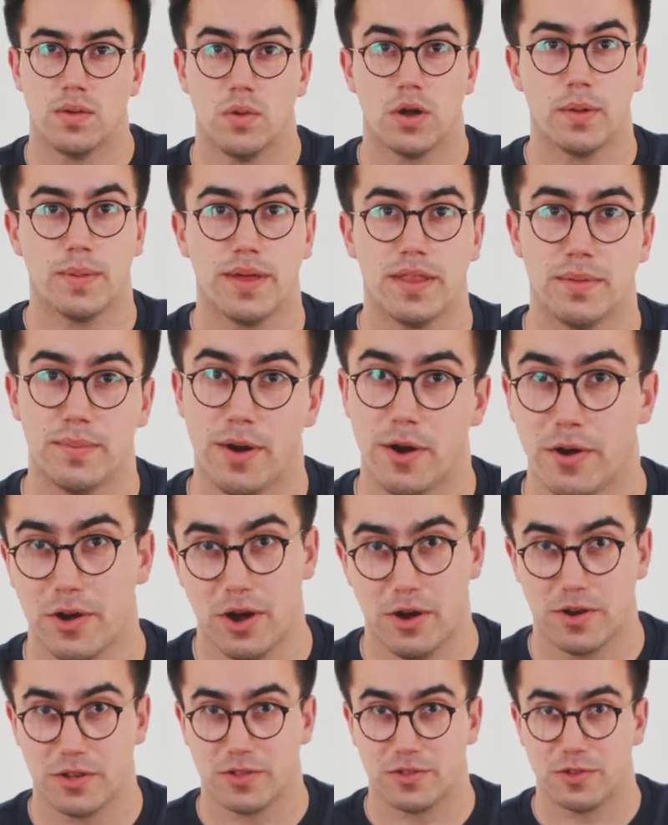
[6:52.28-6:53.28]
What about the
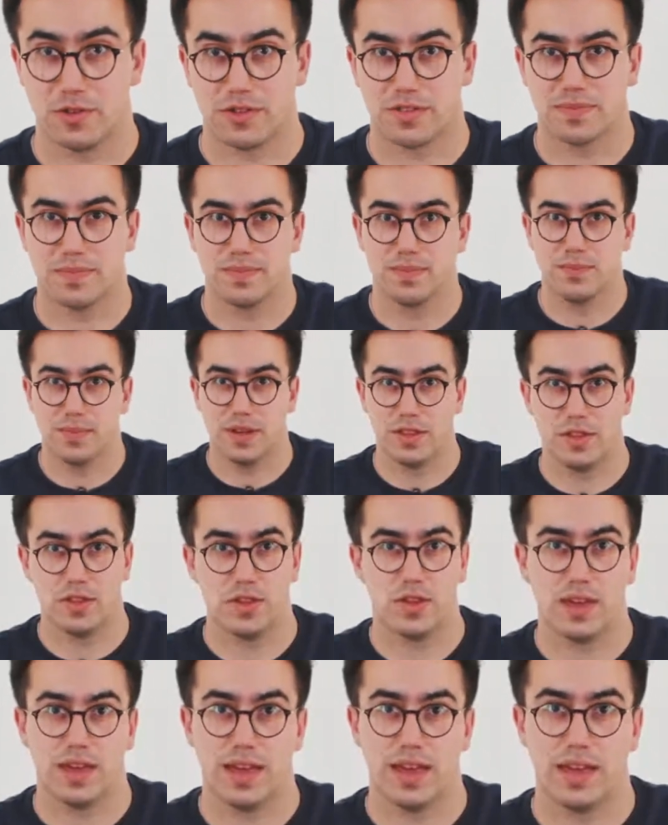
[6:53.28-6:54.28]
marinara sauce? Well, in the
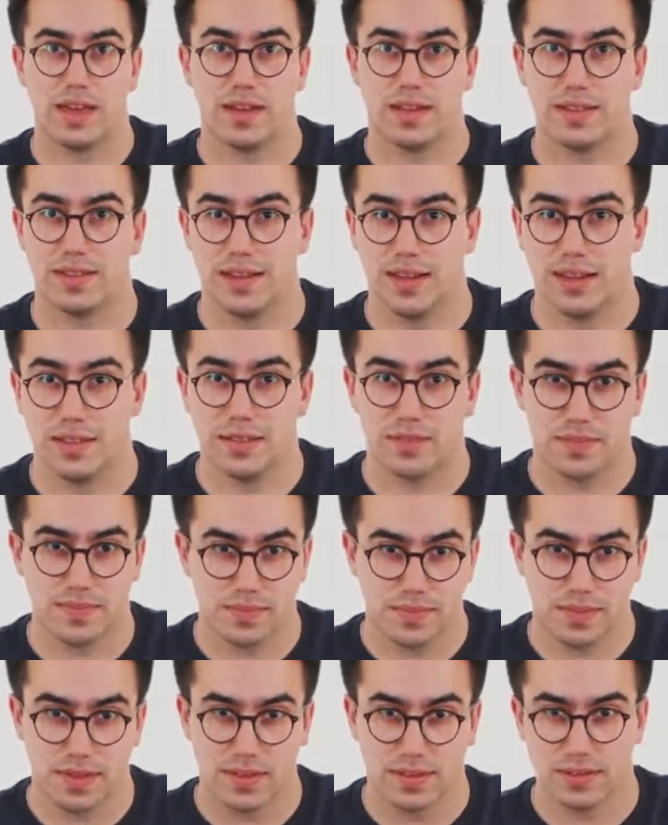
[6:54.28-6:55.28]
UK it contains
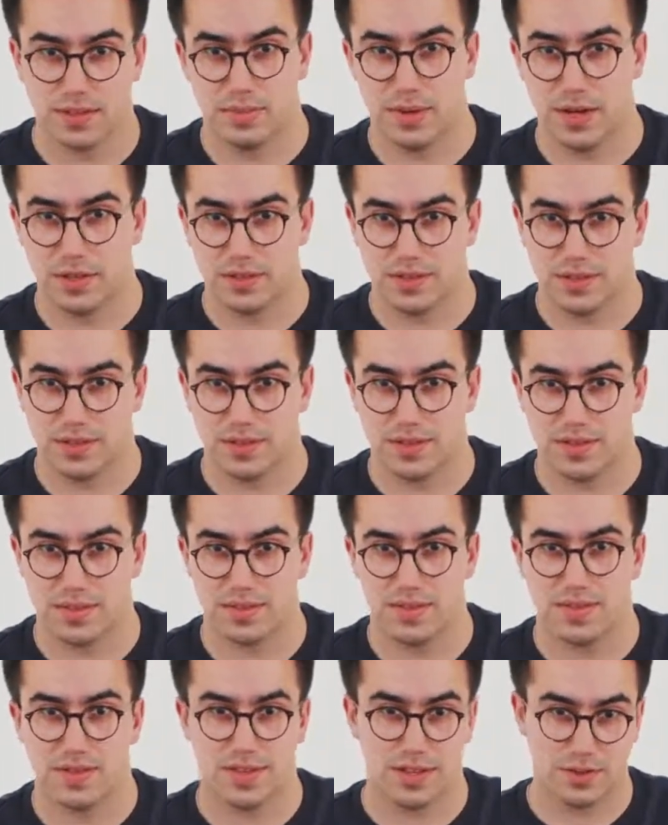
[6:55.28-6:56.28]
tomatoes,
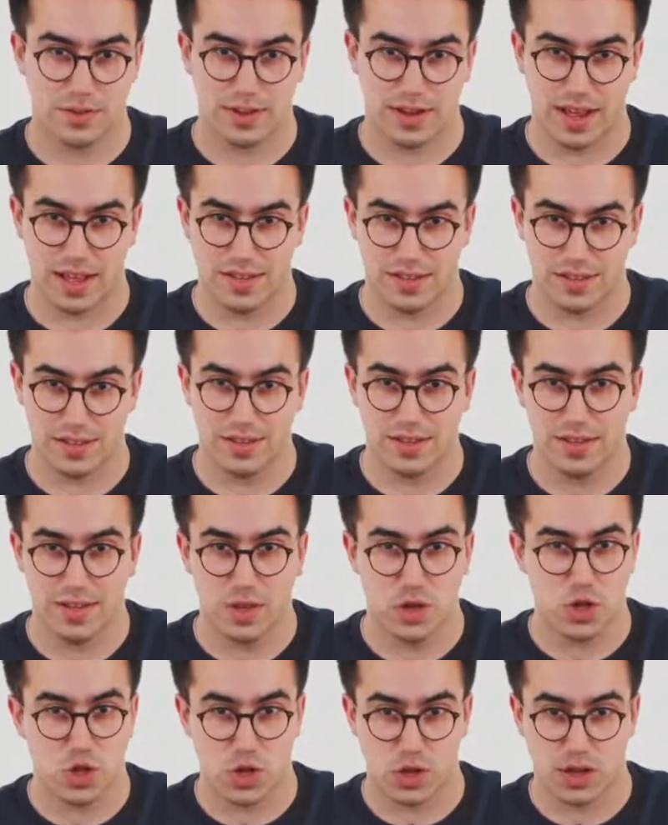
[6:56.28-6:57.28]
citric acid,
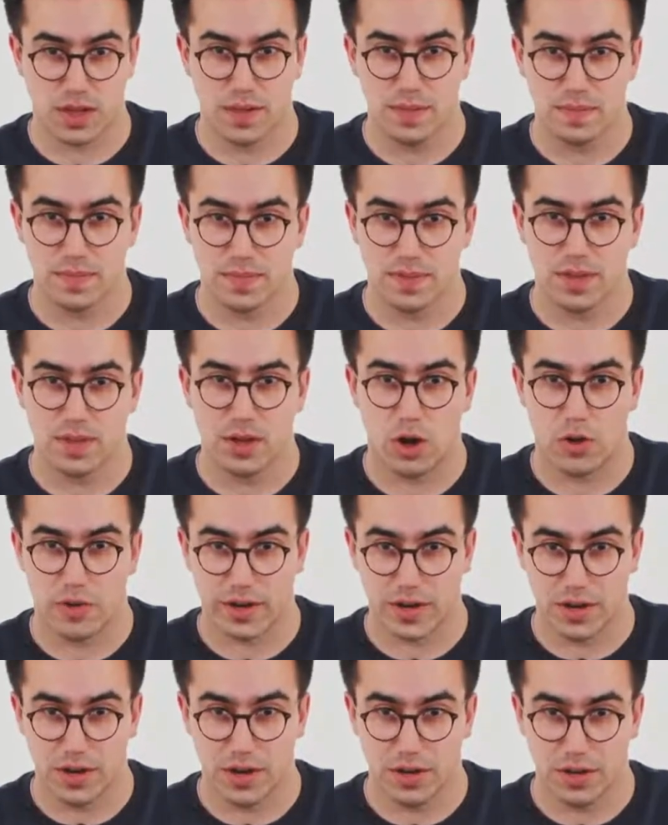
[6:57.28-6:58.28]
sugar,
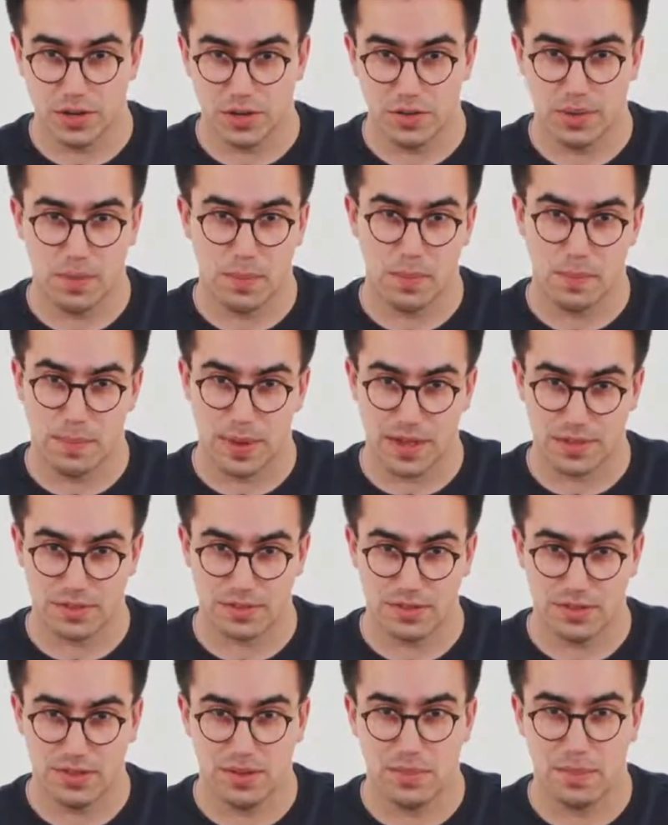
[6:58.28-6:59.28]
oregano,
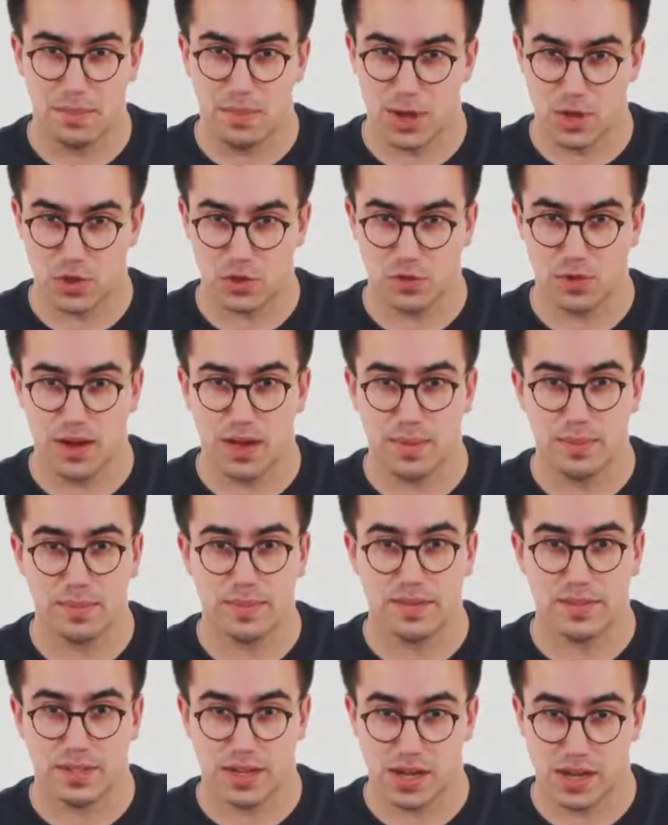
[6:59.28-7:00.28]
basil, marjoram,
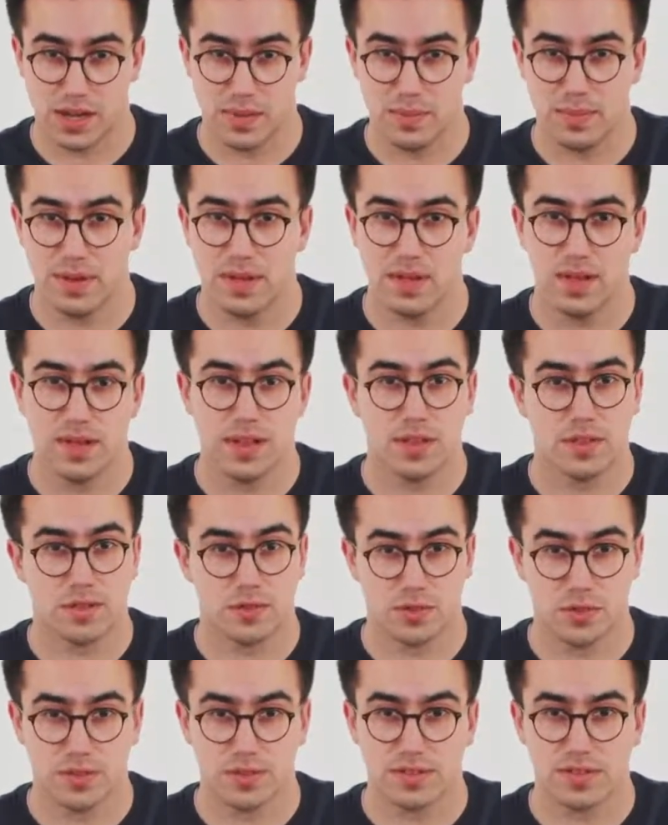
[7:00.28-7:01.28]
thyme,
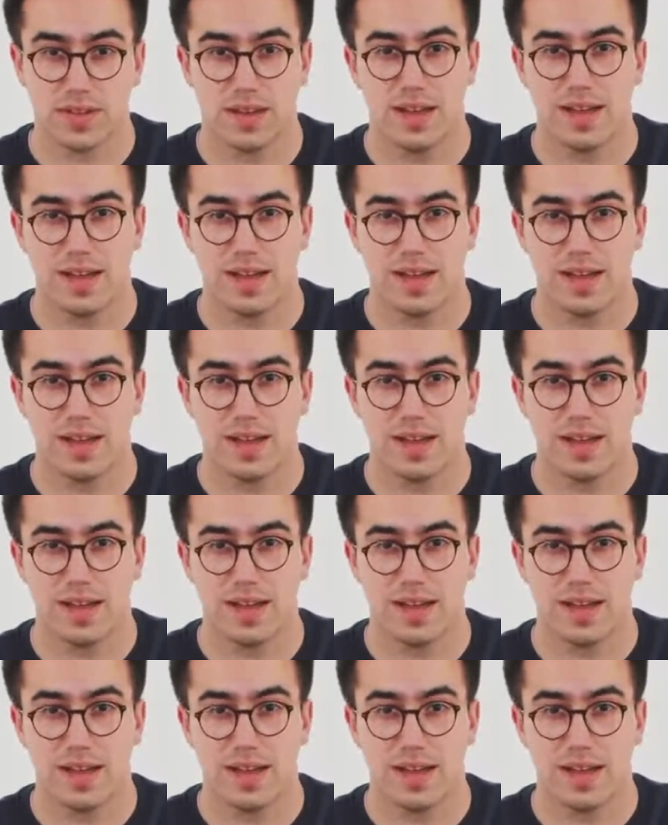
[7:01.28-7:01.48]
salt,